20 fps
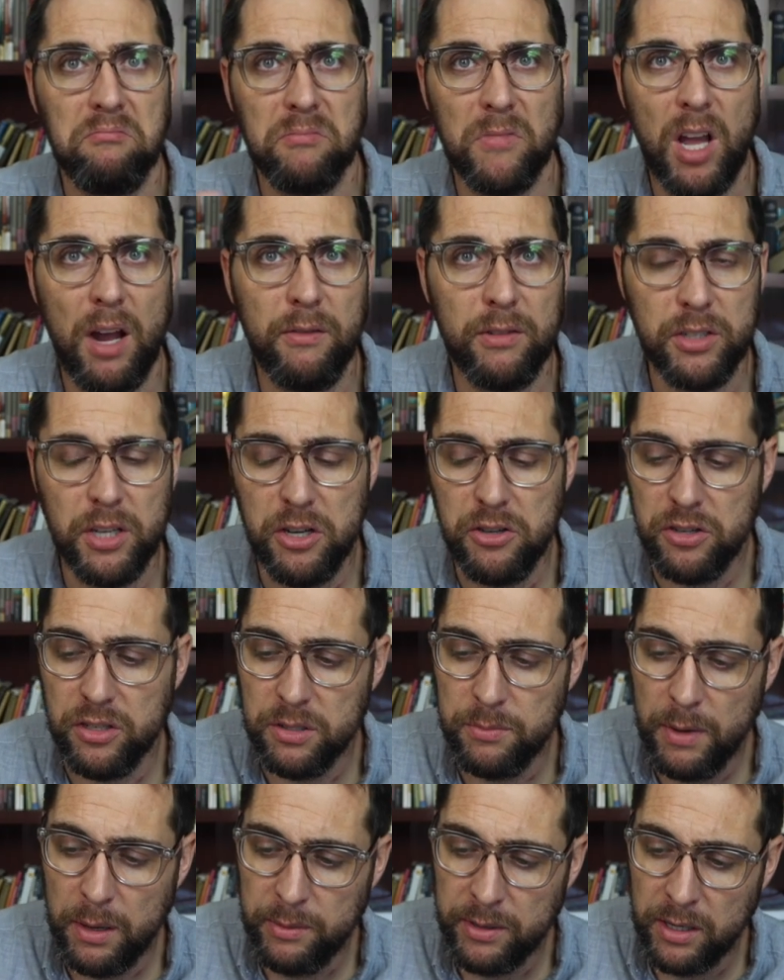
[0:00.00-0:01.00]

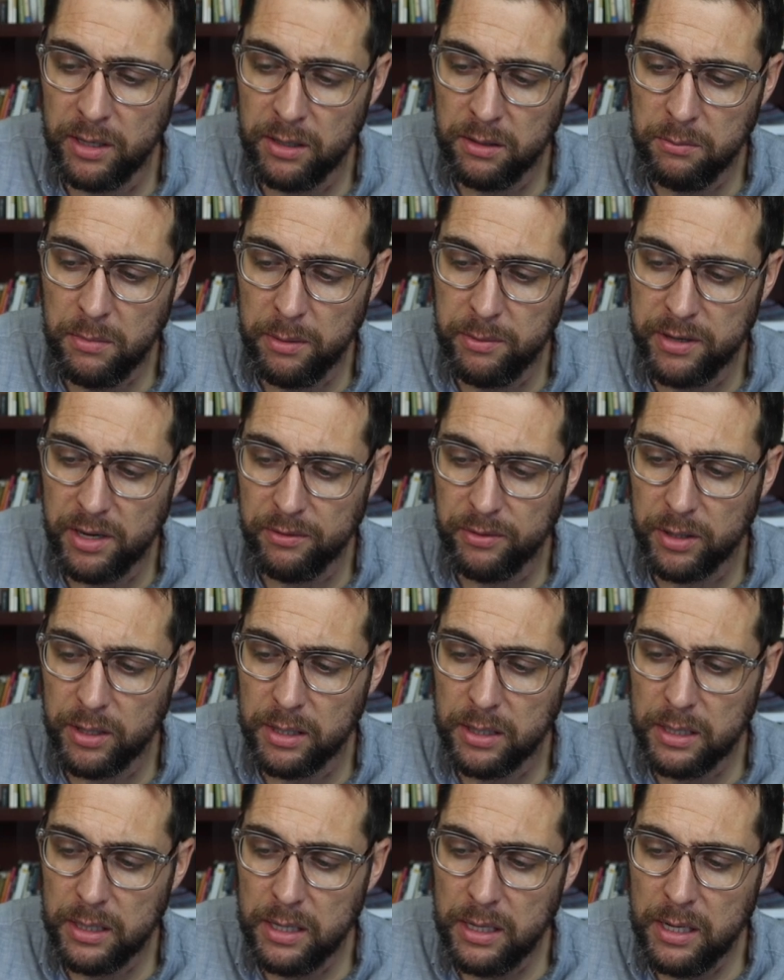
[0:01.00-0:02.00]
conversations, maybe maybe different.
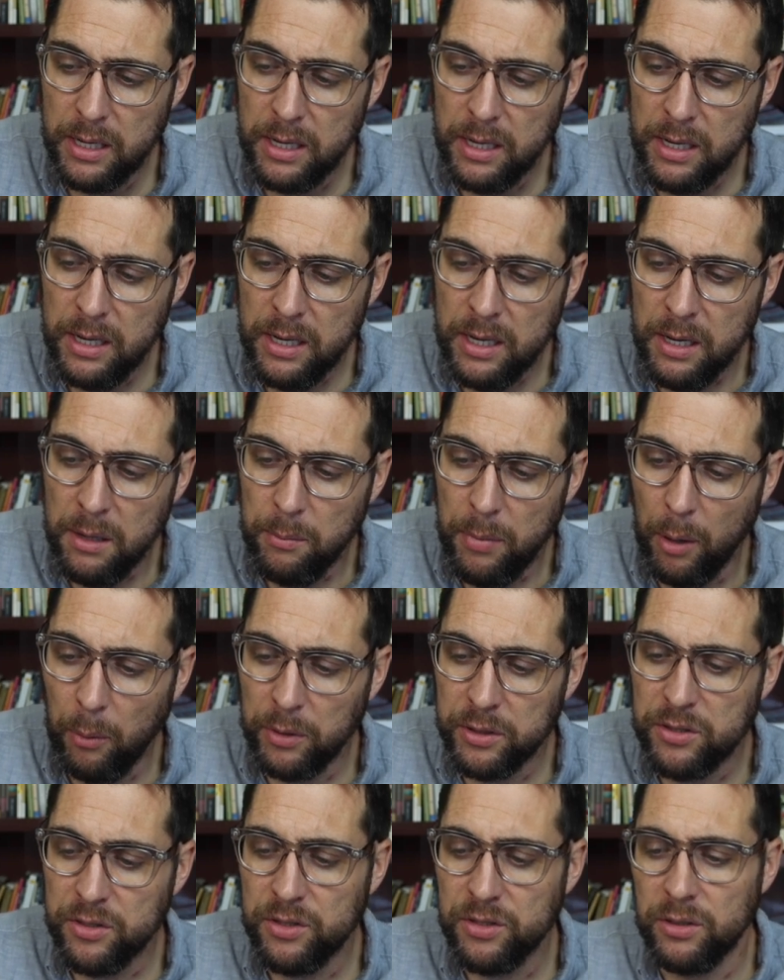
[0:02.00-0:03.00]
But
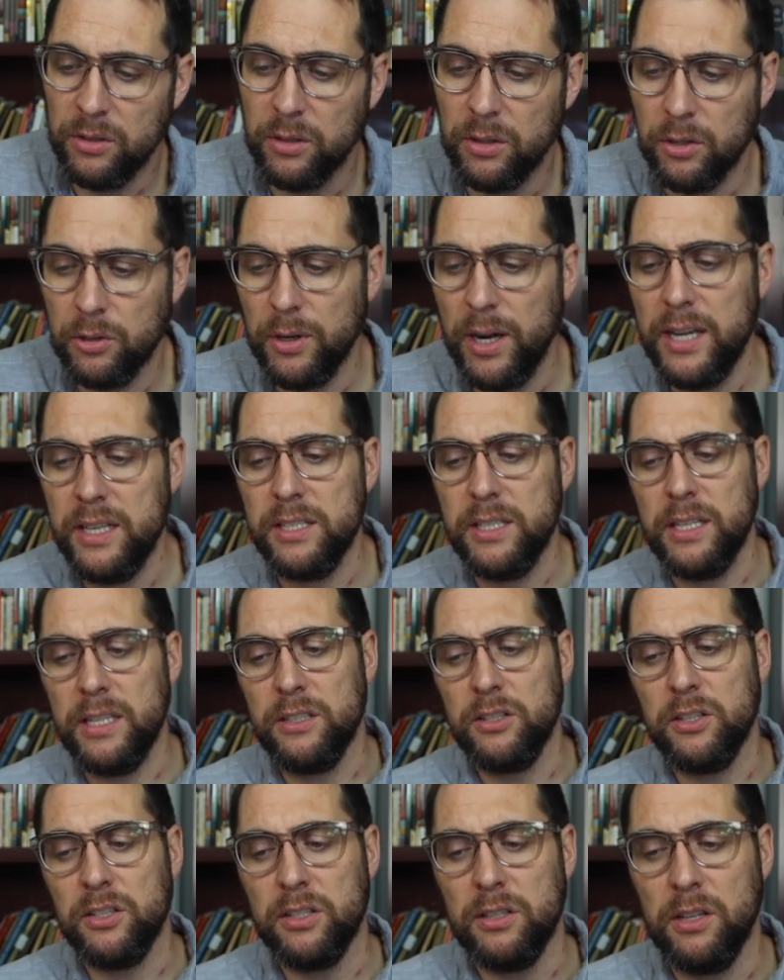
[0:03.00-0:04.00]
what's crazy,
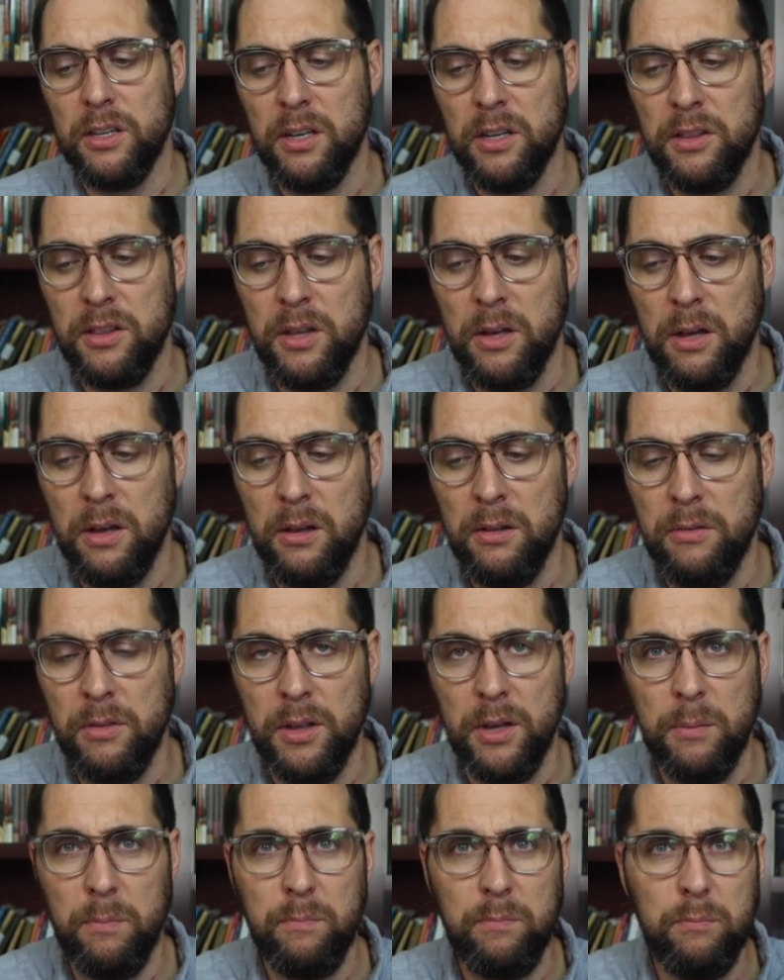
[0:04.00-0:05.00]
just the the
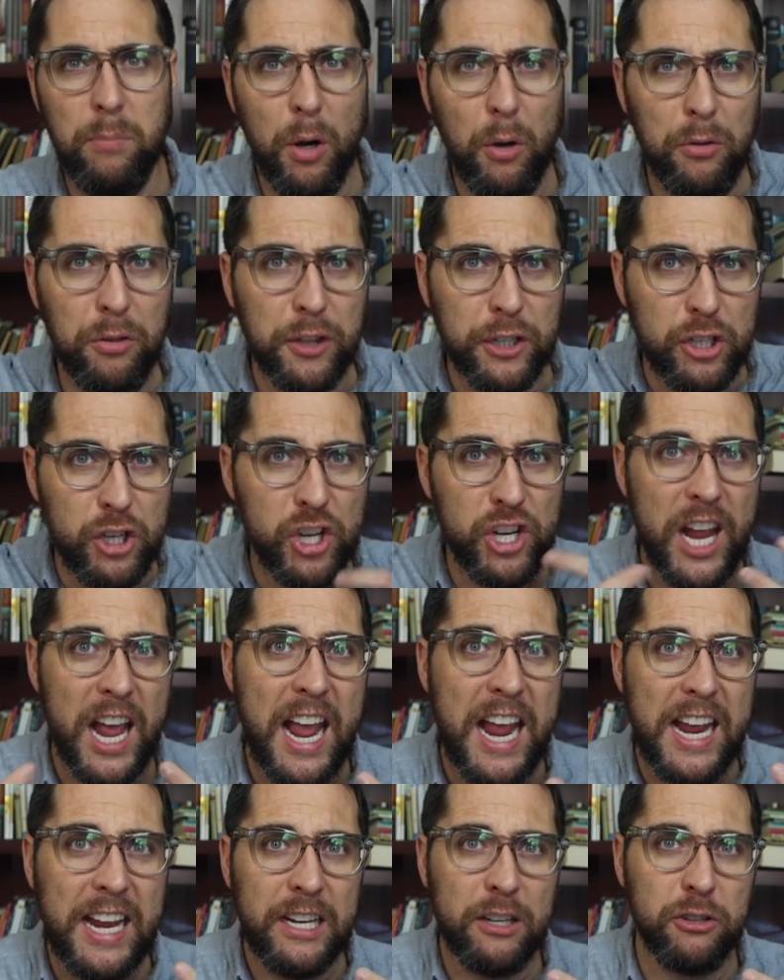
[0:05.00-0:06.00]
the both the
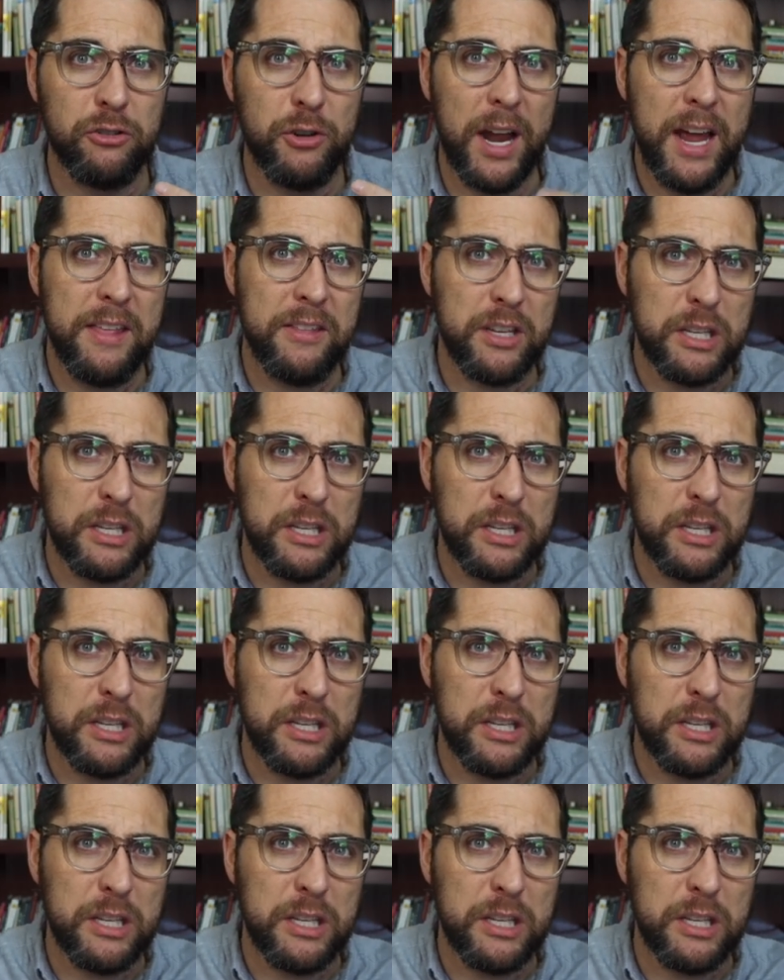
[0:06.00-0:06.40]
change, right?